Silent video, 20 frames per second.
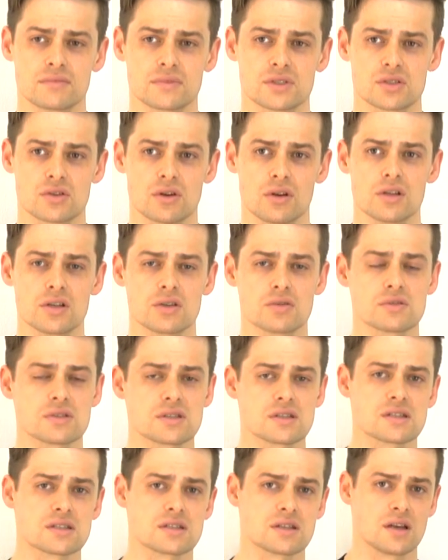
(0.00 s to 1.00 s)

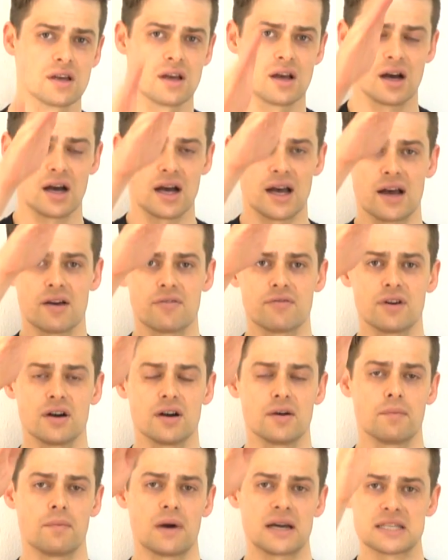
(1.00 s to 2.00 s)
Scoliosis. I
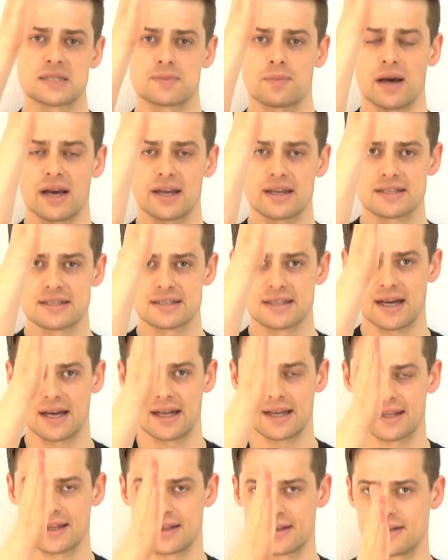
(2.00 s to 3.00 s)
have my spine is
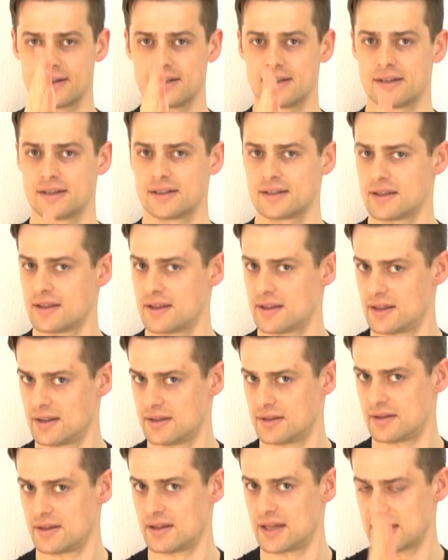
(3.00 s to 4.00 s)
not
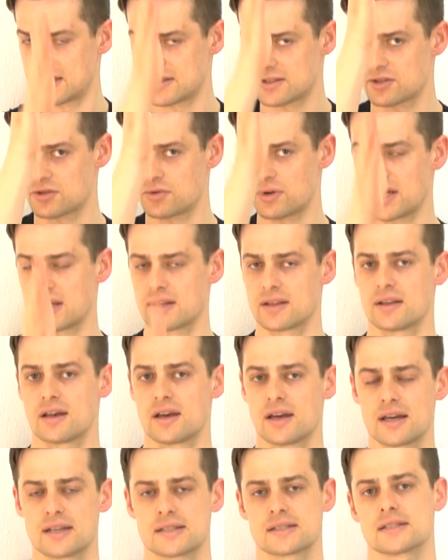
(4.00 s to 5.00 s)
that straight
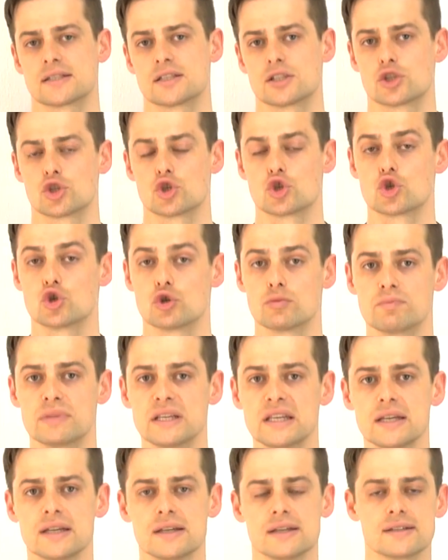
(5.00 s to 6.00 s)
as it should be.